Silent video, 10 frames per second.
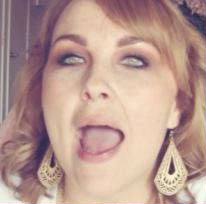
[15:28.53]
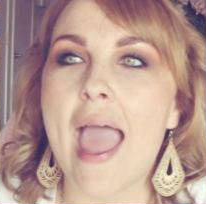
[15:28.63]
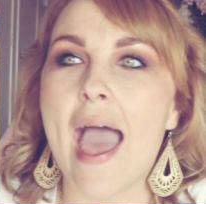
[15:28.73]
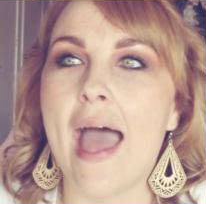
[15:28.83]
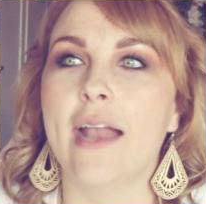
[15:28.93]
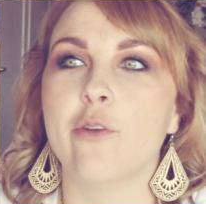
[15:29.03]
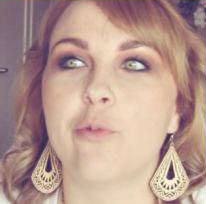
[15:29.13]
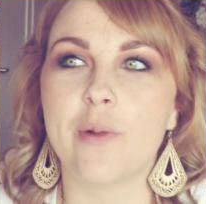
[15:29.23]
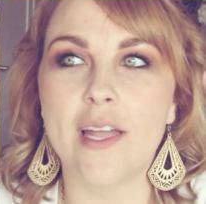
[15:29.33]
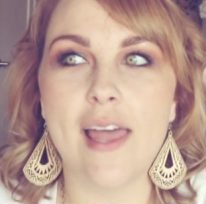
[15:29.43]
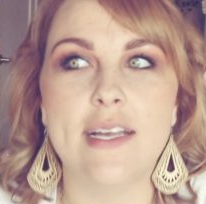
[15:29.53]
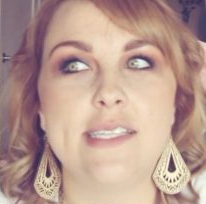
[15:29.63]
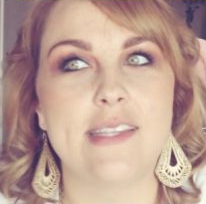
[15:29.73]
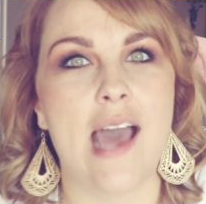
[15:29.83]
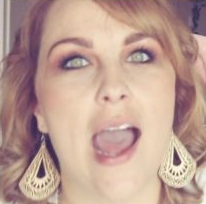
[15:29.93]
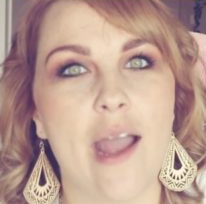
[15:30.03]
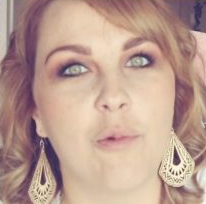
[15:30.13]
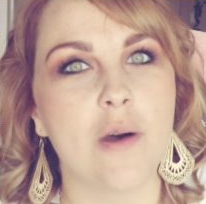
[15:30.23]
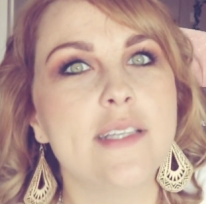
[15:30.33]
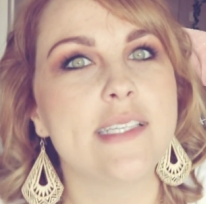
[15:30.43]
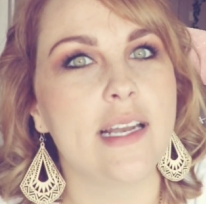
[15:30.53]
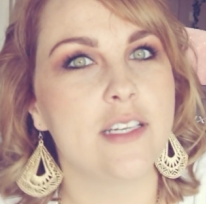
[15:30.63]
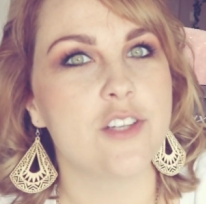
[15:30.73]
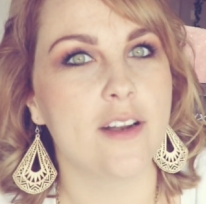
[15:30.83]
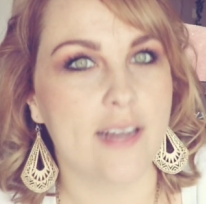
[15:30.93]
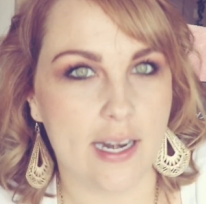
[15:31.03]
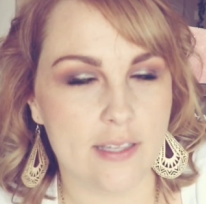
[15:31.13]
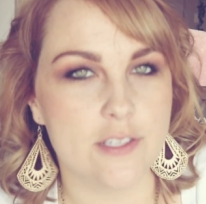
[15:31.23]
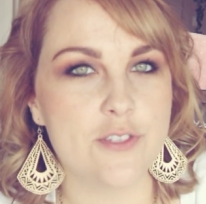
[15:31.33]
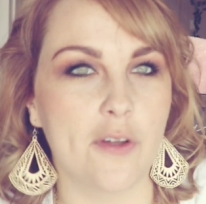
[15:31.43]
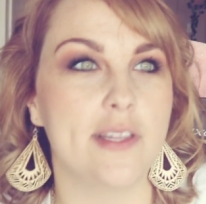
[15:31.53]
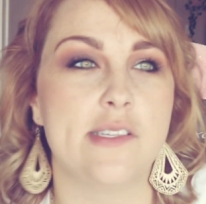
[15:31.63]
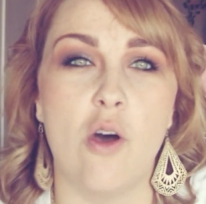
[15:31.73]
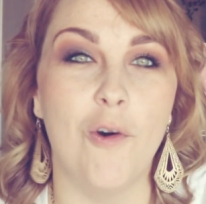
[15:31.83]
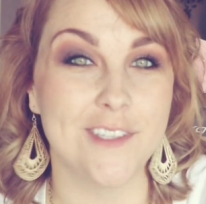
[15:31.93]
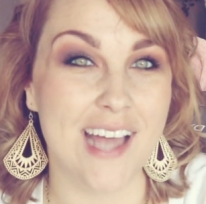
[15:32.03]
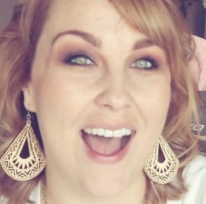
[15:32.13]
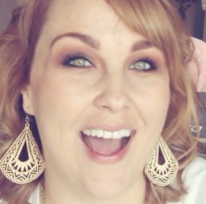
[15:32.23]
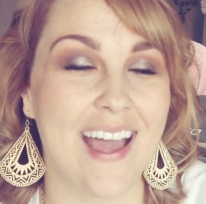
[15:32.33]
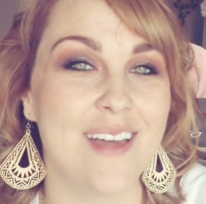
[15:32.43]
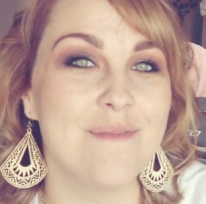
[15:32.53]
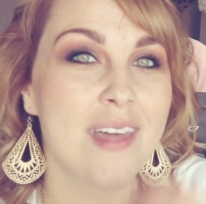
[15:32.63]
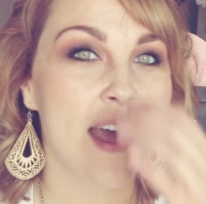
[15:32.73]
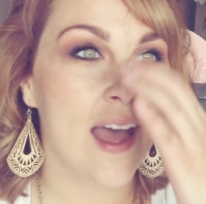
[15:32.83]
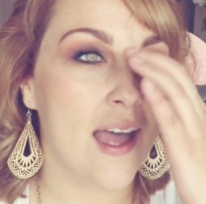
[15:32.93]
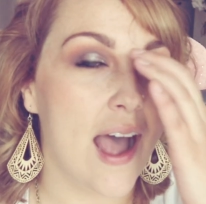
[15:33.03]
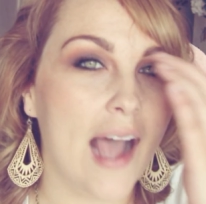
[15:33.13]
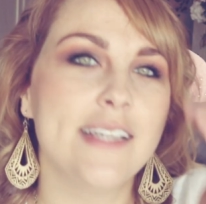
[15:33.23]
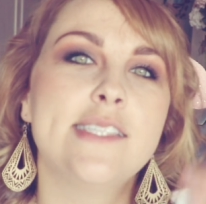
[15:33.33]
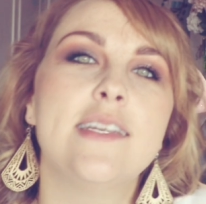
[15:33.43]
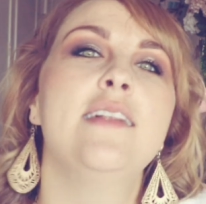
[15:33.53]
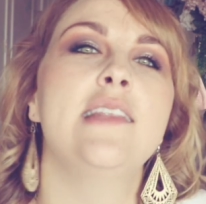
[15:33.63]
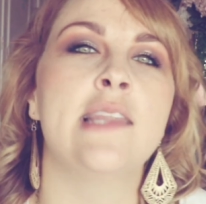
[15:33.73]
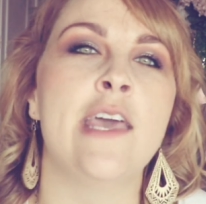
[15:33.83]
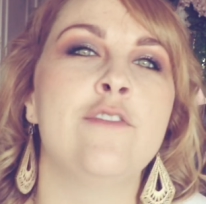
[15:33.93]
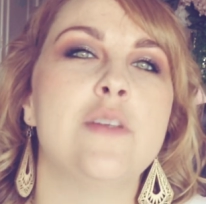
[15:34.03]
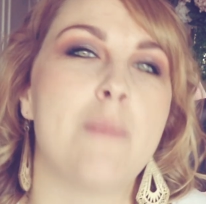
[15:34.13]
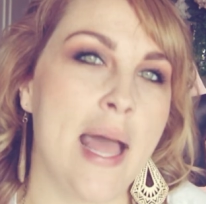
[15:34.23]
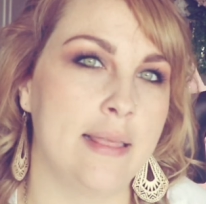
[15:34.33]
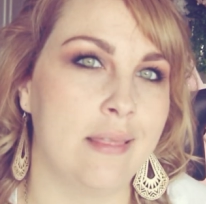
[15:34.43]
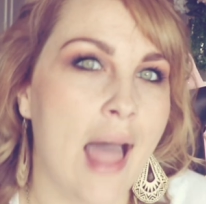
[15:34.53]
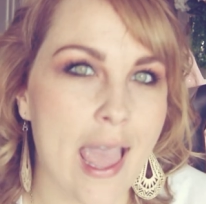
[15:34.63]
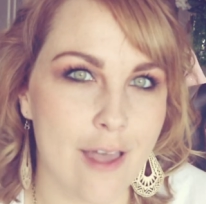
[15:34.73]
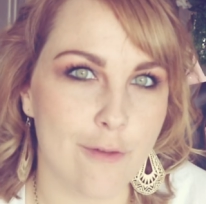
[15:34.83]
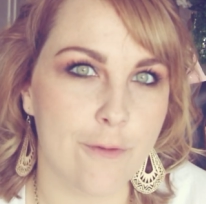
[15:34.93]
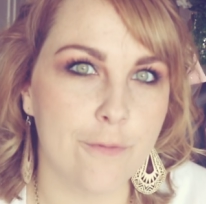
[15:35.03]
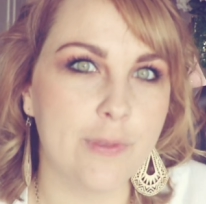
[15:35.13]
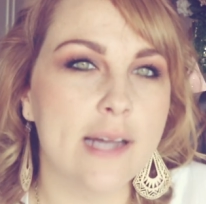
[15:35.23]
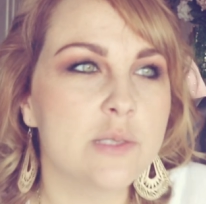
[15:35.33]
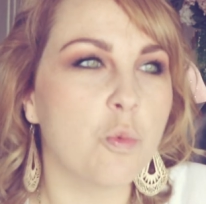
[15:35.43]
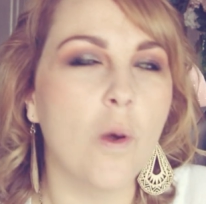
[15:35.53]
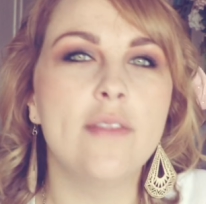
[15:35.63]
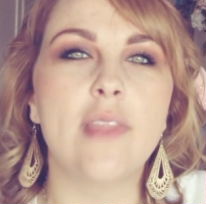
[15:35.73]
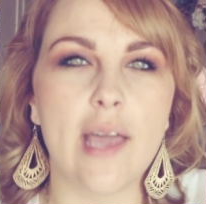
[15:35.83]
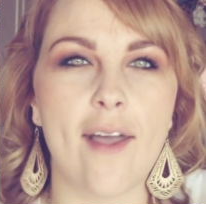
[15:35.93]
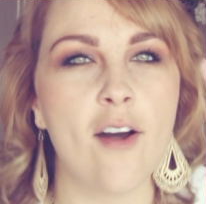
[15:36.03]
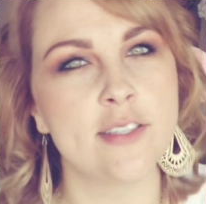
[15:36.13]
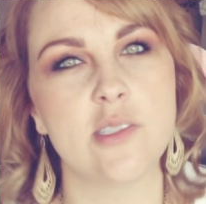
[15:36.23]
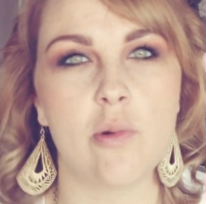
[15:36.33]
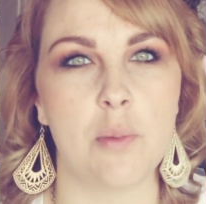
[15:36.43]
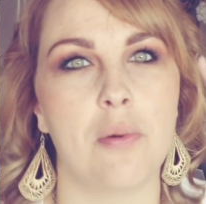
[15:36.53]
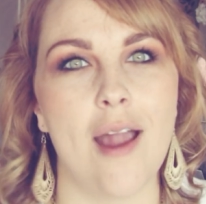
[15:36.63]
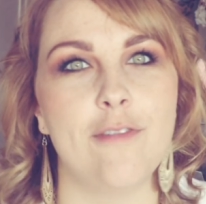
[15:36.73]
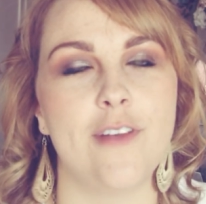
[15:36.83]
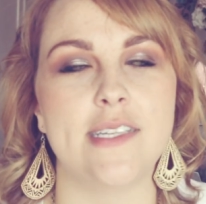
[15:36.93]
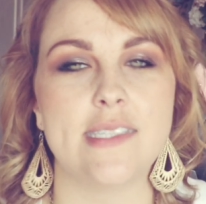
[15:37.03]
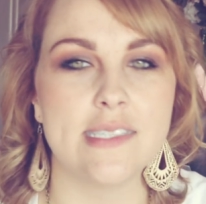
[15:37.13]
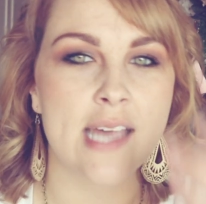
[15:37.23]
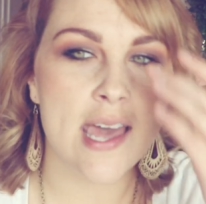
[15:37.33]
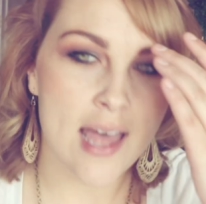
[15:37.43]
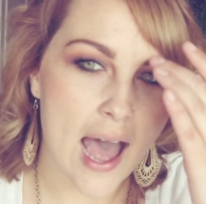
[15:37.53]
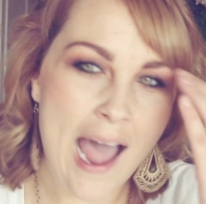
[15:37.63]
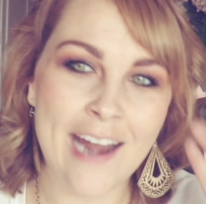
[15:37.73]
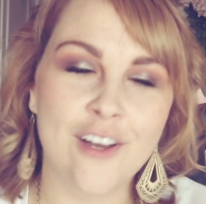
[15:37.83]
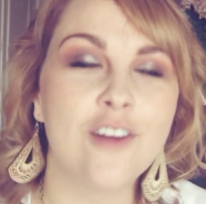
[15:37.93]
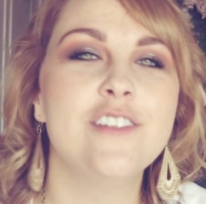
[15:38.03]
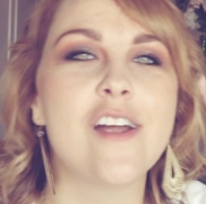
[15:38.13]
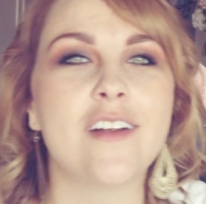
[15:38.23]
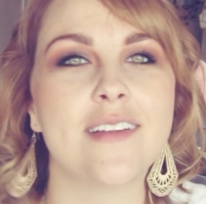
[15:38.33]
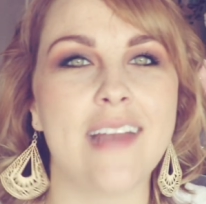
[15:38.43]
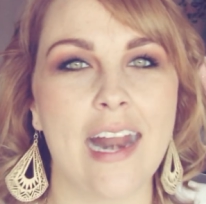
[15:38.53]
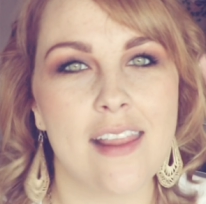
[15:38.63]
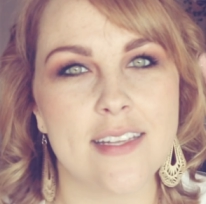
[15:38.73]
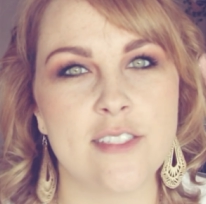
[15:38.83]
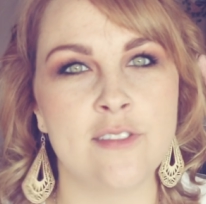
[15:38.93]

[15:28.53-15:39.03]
And realizing that I was in a dark night of the soul this whole time, I still lived my life. That's one thing I also want to preface is, I know dark night of